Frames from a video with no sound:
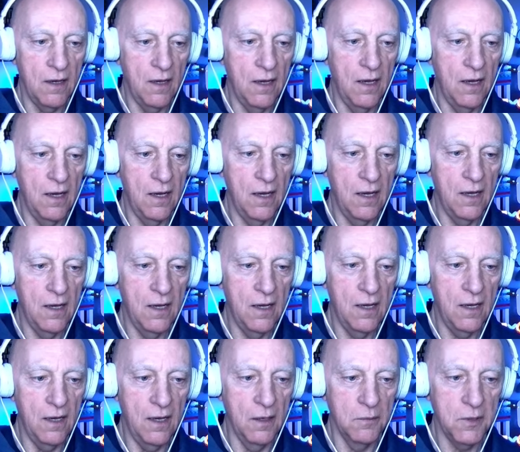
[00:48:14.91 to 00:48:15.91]

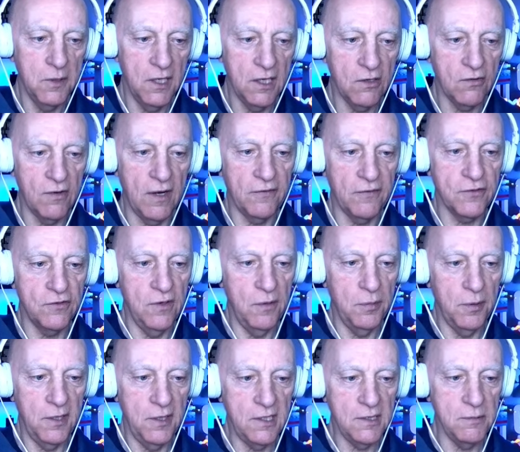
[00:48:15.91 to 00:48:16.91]
Uh, I'm going to craft a
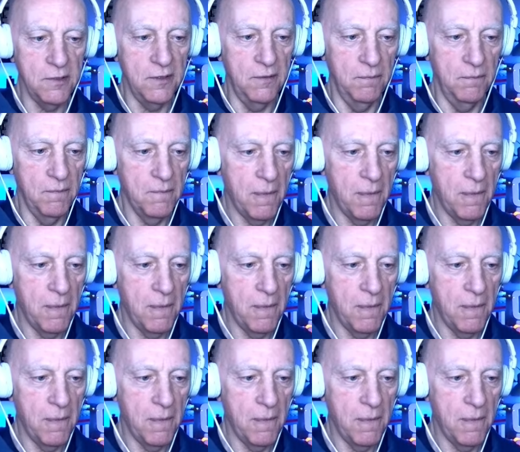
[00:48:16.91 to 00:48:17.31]
replacement.